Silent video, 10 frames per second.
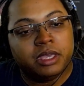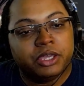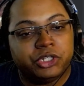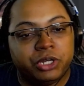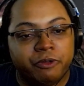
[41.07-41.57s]

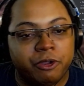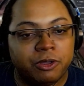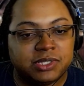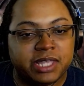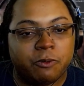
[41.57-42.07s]
Shield
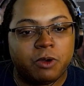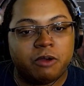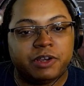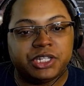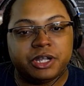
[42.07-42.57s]
recruits that were
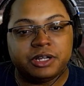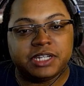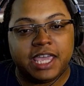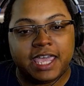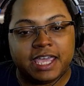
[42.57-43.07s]
returned to
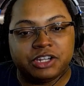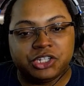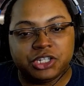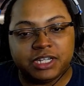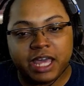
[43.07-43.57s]
hand
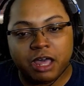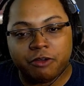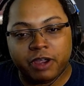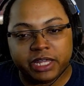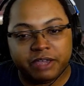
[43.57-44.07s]
should now
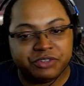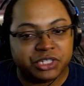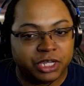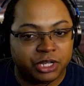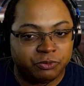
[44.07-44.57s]
correctly have
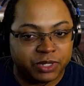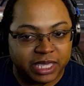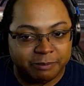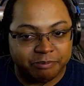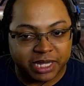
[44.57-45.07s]
shield when
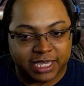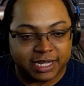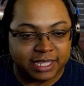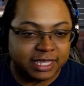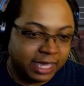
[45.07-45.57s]
they played
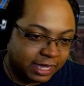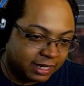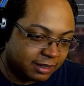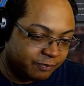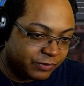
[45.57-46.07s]

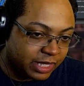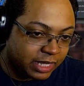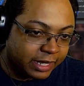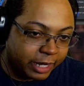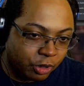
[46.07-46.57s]
again.
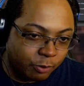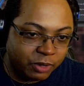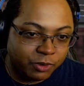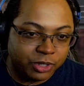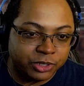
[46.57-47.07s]
Naomi
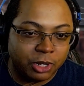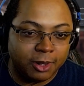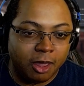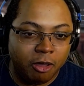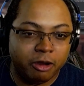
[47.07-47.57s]
will no
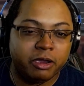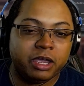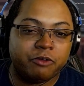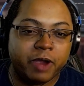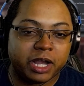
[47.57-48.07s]
longer
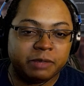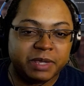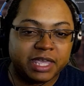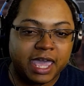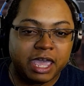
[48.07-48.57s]
incorrectly be
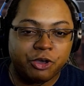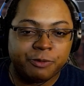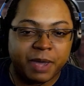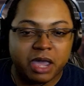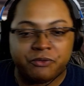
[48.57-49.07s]
KO'd
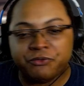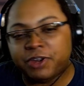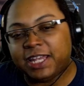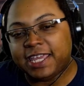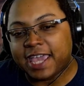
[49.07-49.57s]
by a
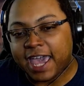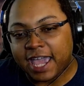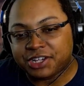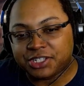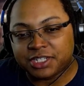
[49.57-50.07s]
friendly
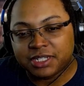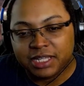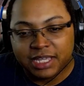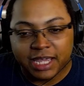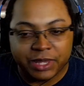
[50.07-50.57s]
action
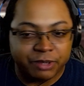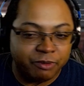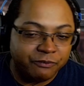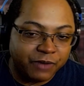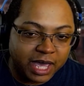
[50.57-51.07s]
and then
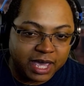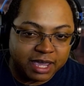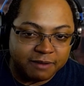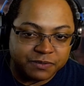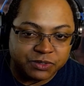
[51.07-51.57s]

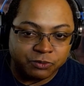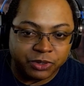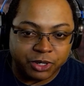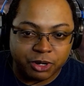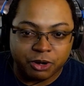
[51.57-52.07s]
revived with
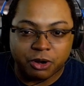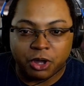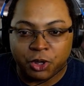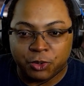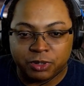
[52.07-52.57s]
her
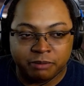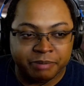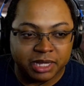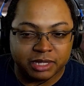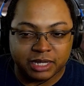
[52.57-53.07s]
own
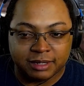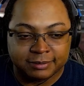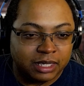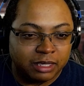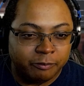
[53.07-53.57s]
ability.
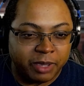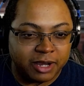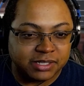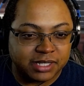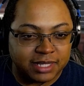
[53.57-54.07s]

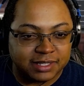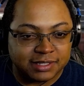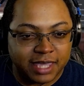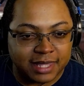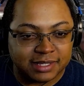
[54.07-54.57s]
Parasite
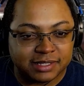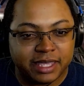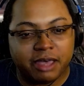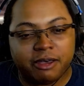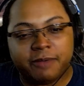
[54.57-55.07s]
stats
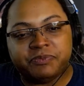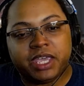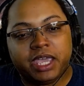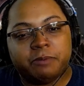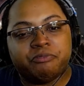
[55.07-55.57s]
now
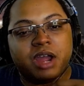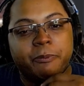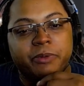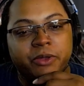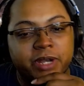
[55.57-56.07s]
update
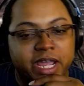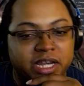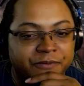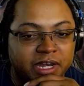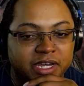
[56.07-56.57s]
properly when
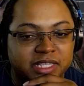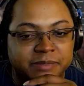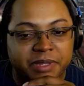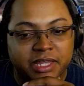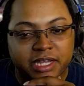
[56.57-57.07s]
activating his
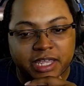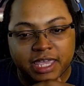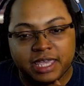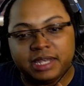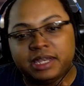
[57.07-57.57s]
ability
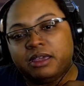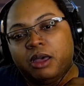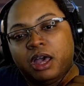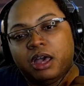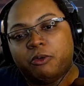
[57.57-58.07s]
again
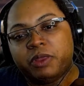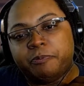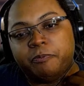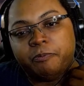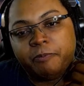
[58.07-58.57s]
with
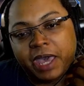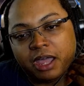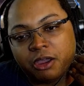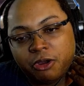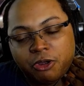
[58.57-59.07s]

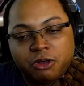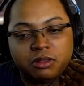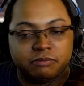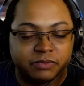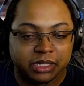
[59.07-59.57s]

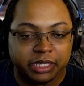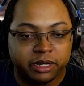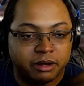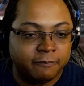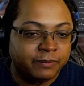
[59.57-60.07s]
Batgirl, the
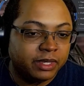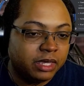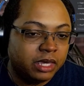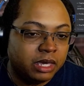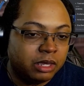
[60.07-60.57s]
leader.
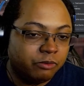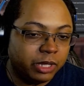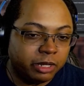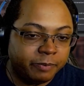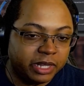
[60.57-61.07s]

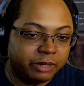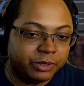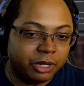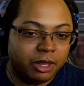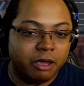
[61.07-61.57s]
Riddler ability will
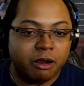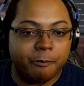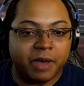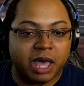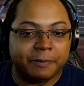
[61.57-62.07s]
no longer
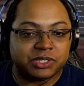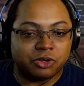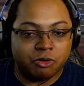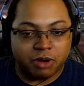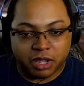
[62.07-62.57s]
pop its
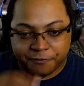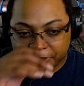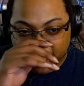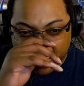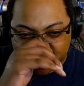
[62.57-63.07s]
aura if he
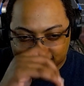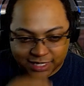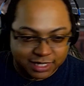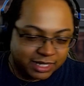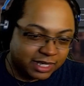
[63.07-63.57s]
has it.